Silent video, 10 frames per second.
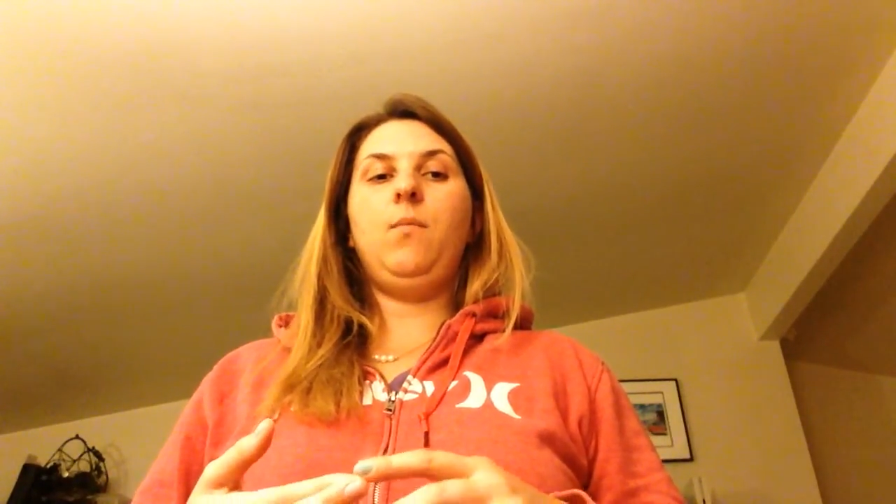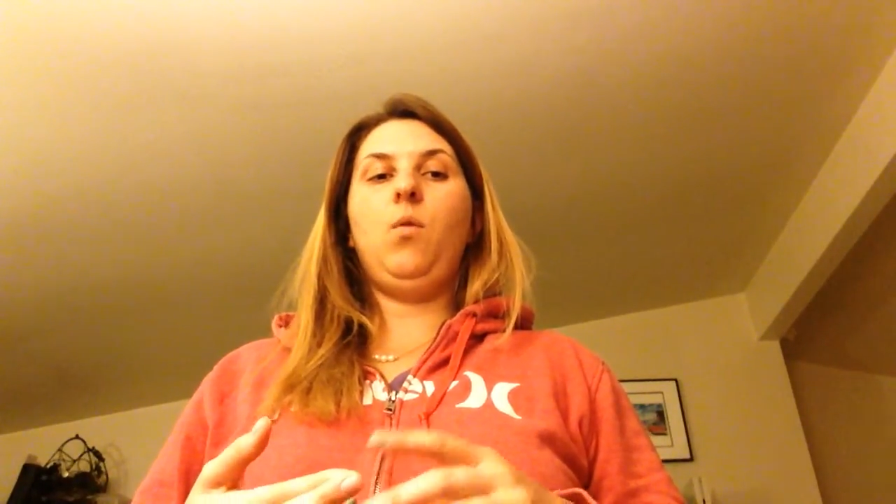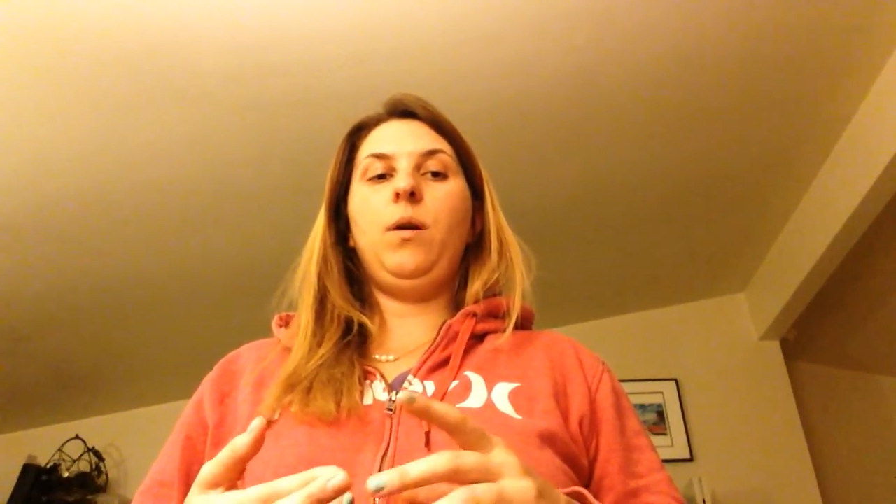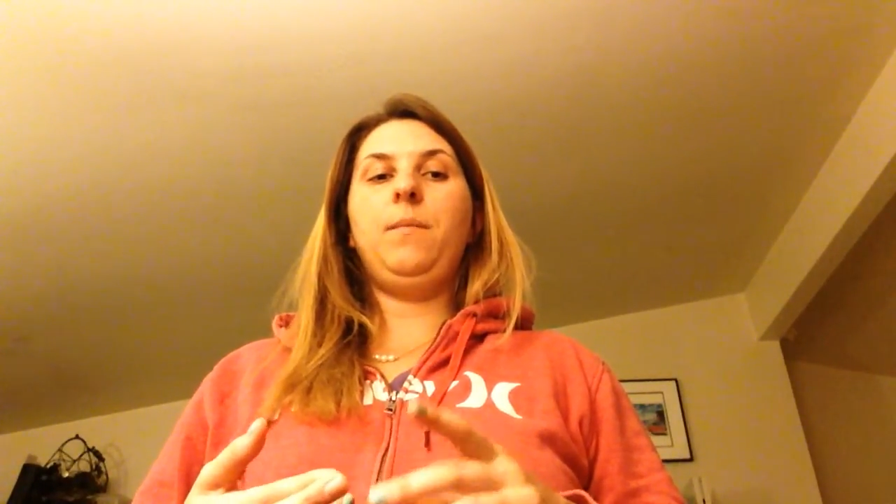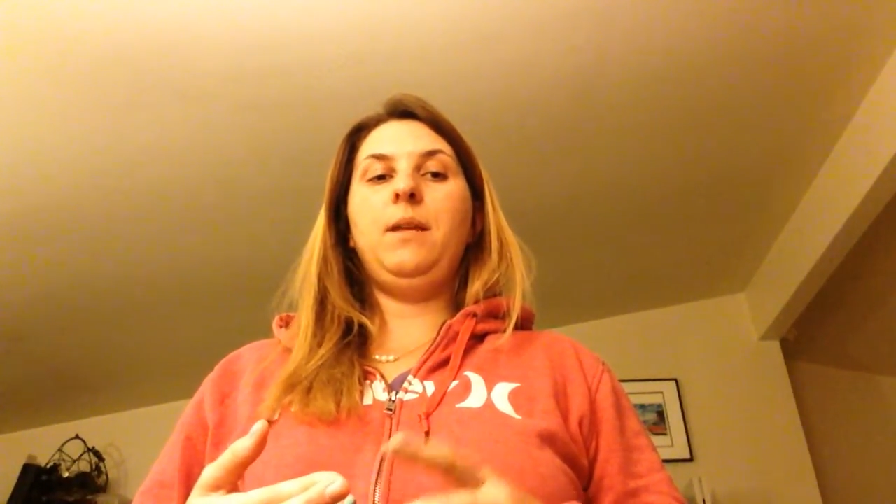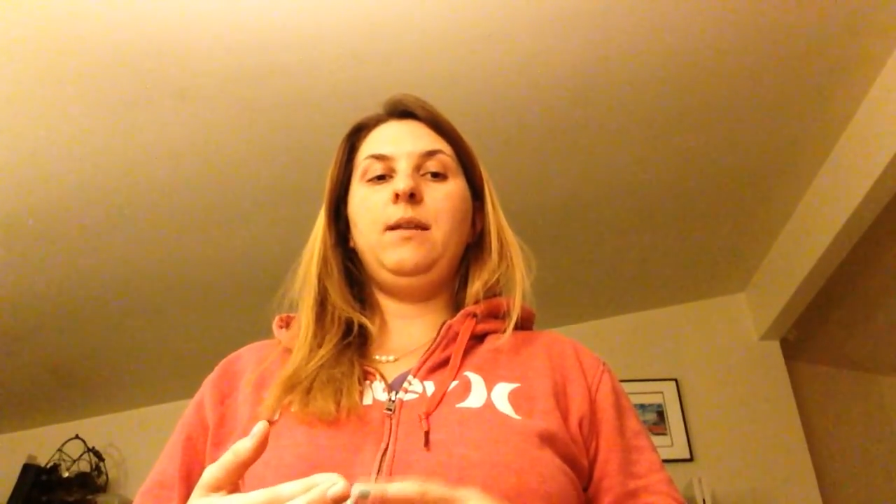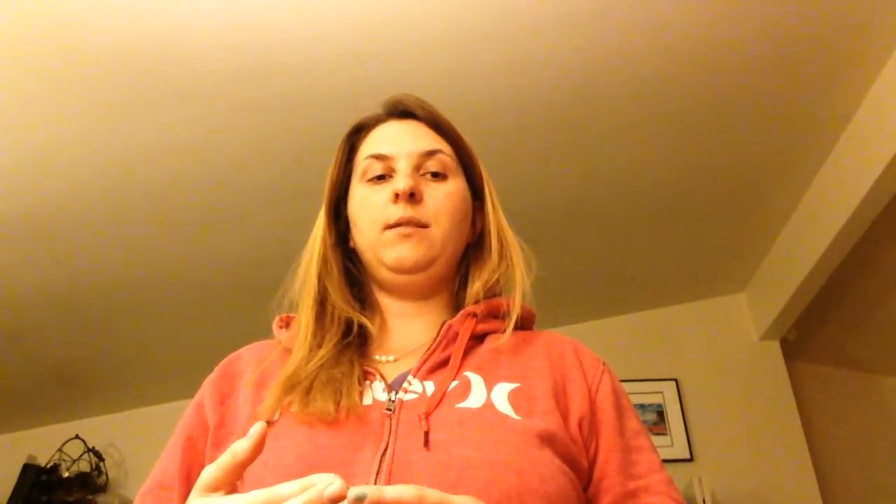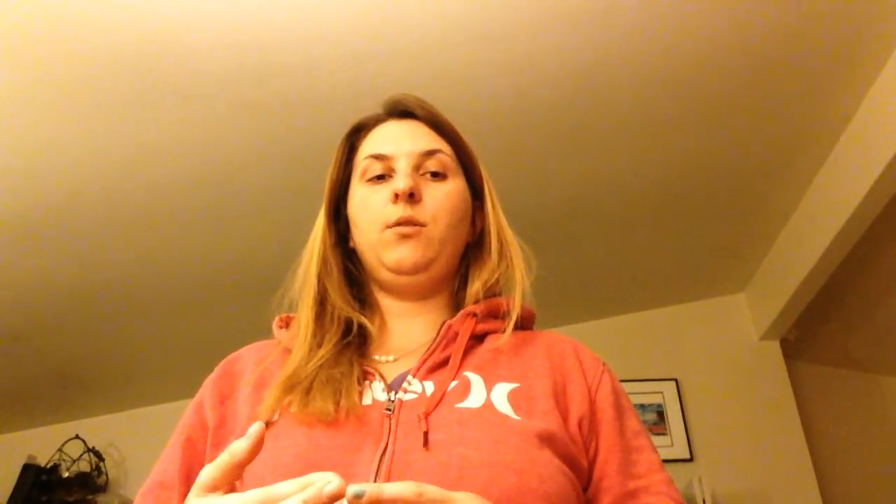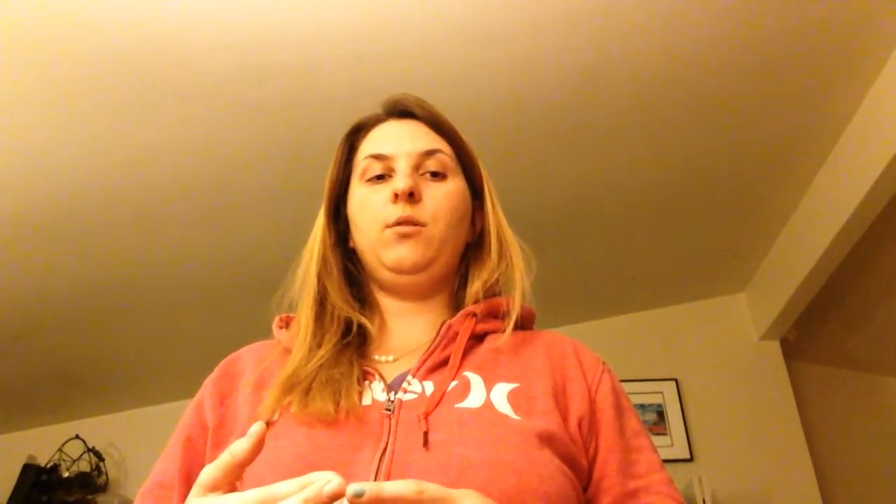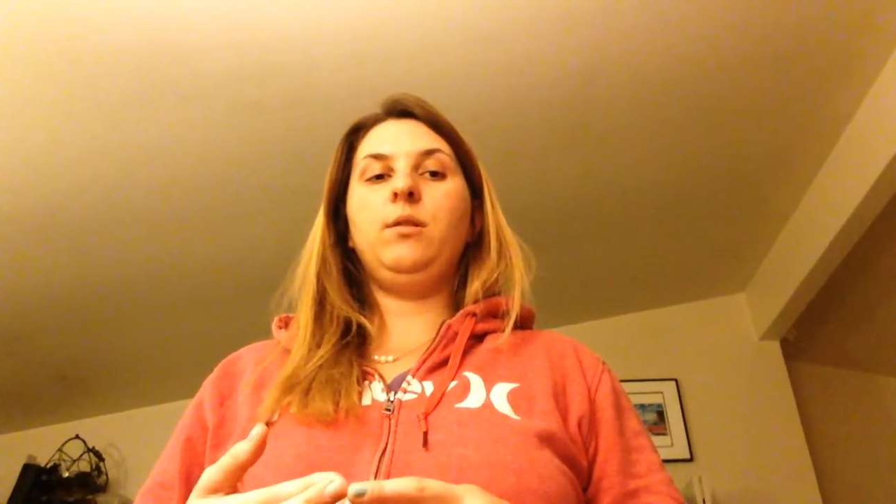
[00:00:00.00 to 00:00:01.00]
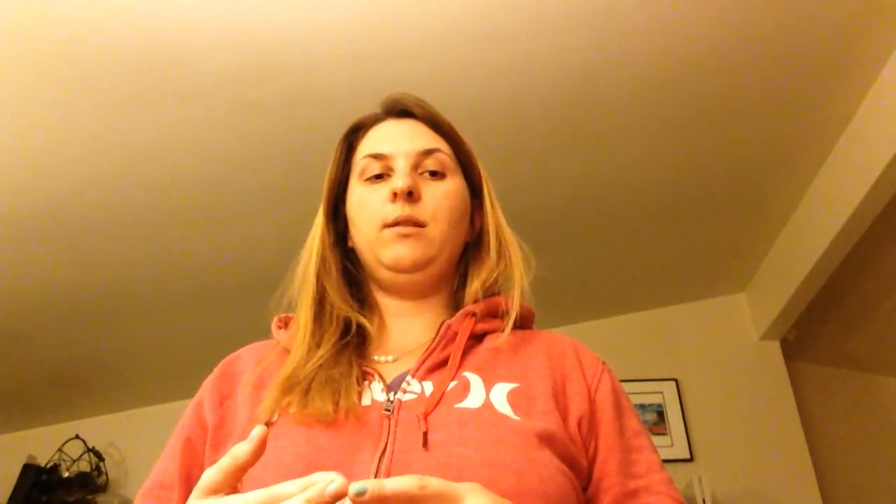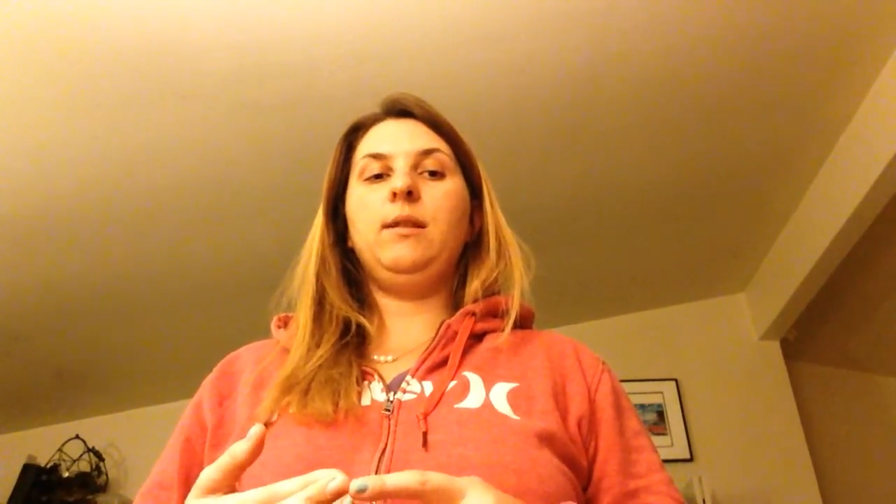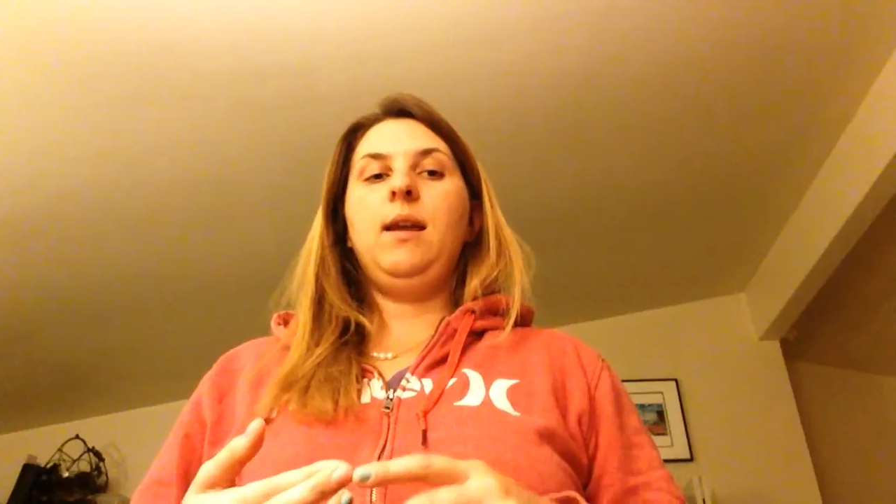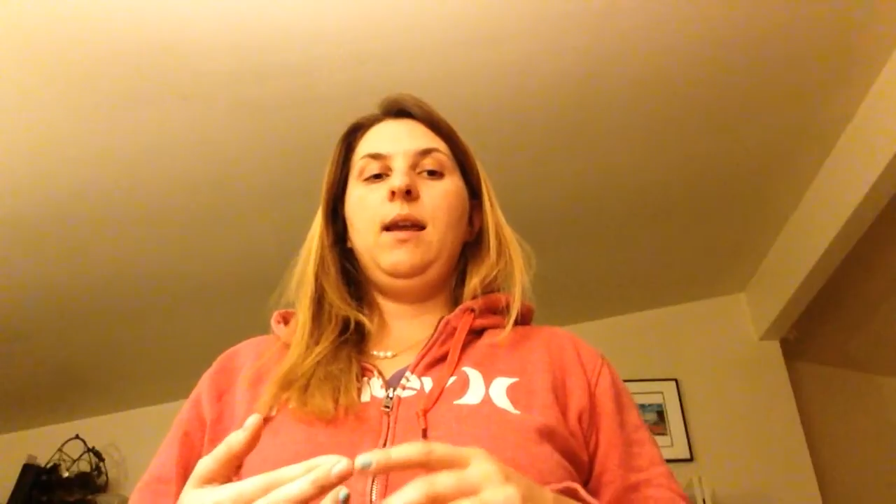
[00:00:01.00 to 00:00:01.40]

or measles,